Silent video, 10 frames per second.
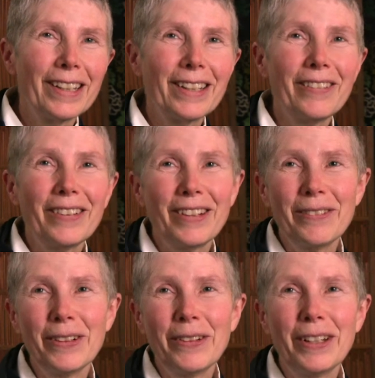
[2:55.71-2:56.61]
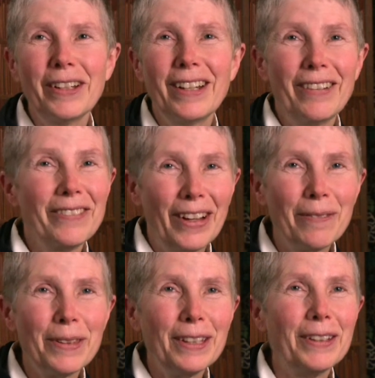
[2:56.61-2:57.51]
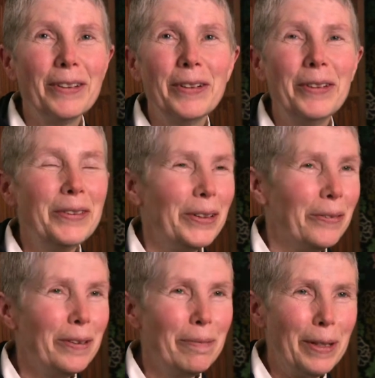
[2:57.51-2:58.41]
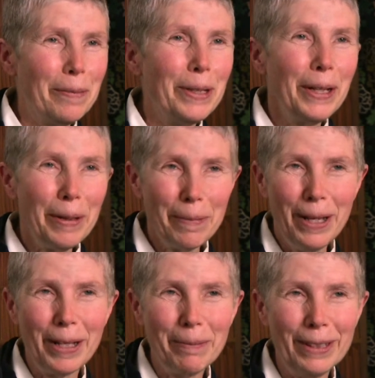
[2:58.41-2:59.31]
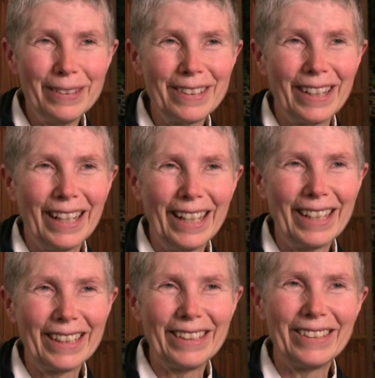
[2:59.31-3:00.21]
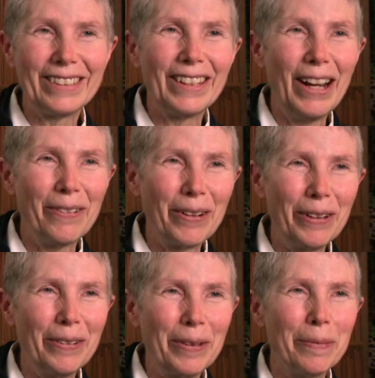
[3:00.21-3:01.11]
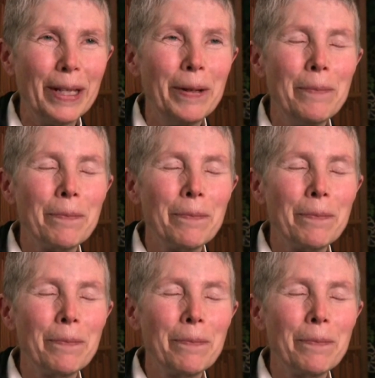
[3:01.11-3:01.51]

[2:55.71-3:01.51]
And we're going, I'm thinking, oh no, we've made a really big mistake. This is not where we want to be.